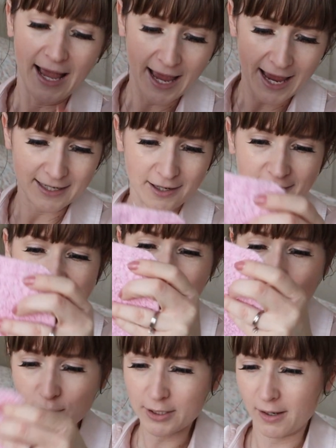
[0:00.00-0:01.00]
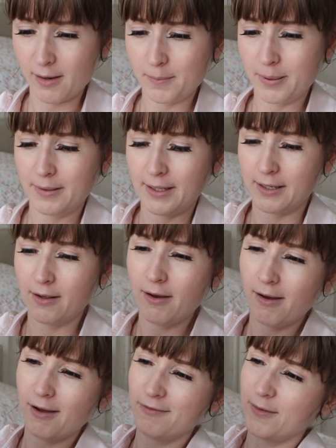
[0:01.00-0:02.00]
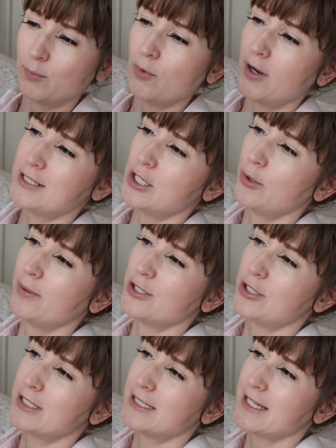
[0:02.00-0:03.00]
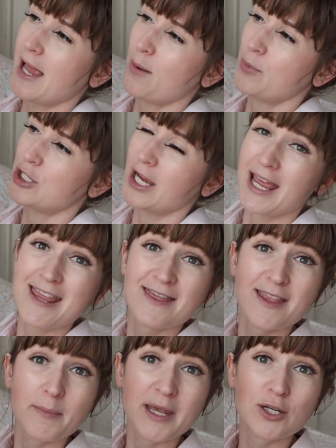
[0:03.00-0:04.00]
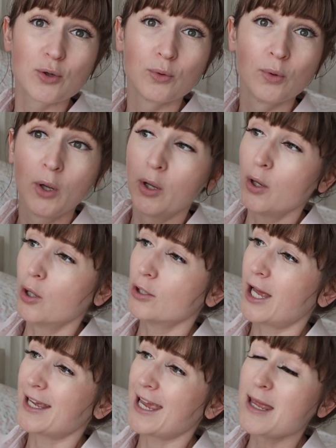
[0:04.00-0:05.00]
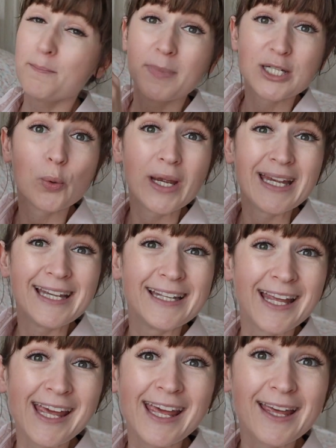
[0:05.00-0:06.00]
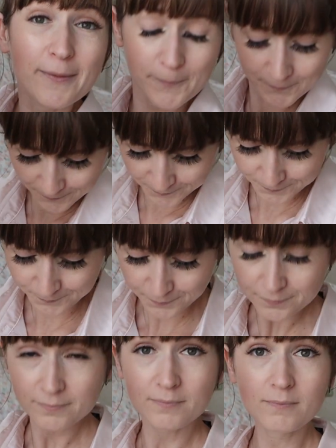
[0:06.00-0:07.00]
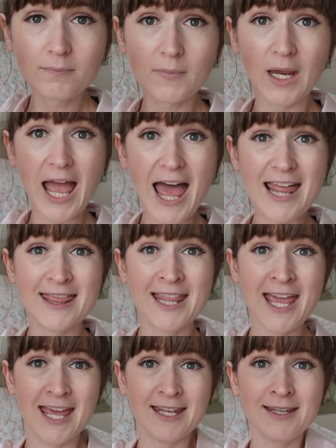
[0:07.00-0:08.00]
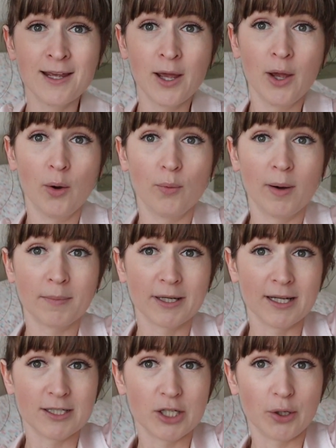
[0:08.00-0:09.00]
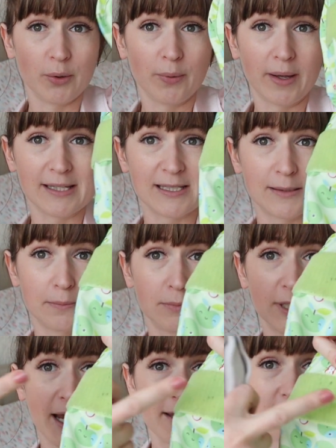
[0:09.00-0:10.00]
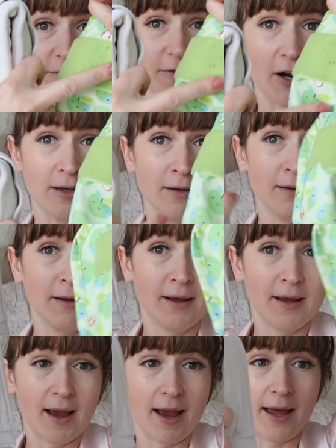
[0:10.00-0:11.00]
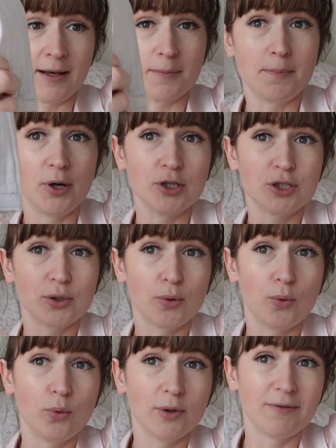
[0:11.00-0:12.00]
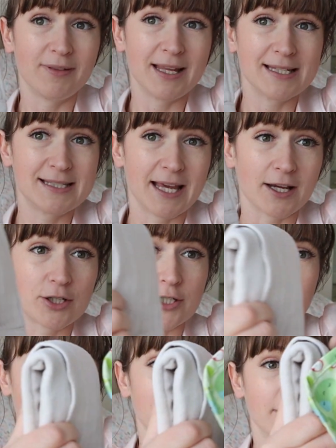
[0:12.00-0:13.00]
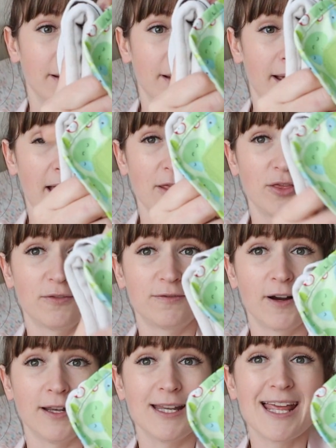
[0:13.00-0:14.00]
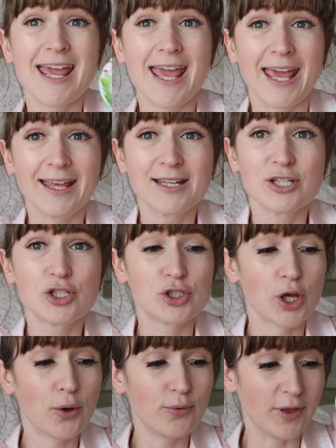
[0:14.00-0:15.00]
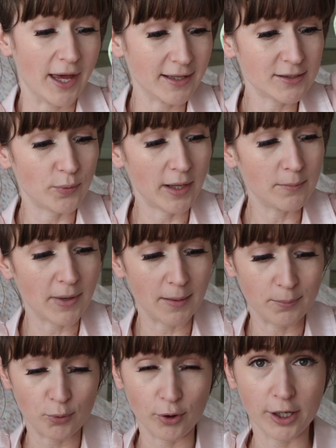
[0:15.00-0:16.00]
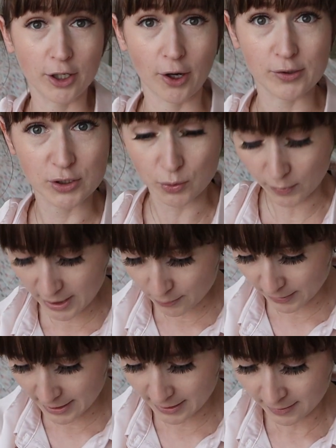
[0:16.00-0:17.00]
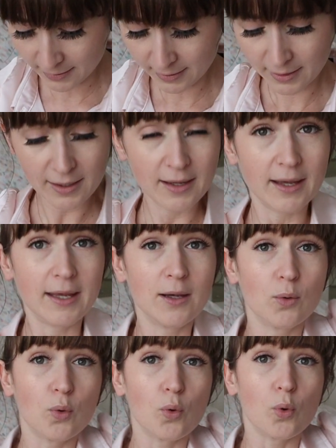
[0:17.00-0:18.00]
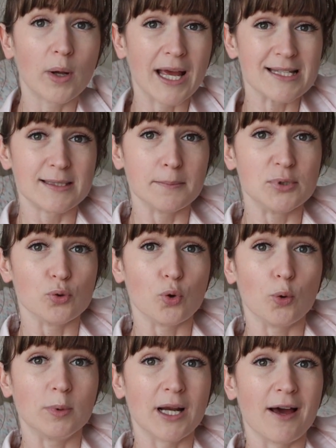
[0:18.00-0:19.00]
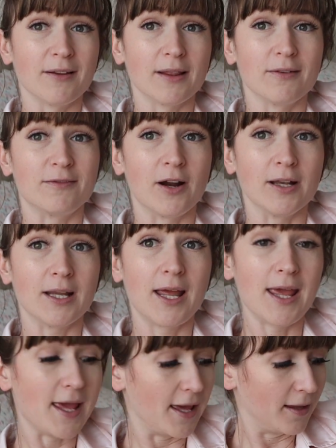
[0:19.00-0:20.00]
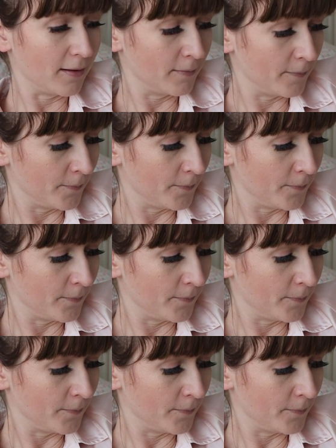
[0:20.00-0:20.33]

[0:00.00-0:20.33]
and I fold it up in half, and what I do is just sandwich it in the middle, like in between here. And then what I'm going to do is take the front and put all of this section at the front here, so that when my boy goes to wee-wee, it all gets absorbed at the front here.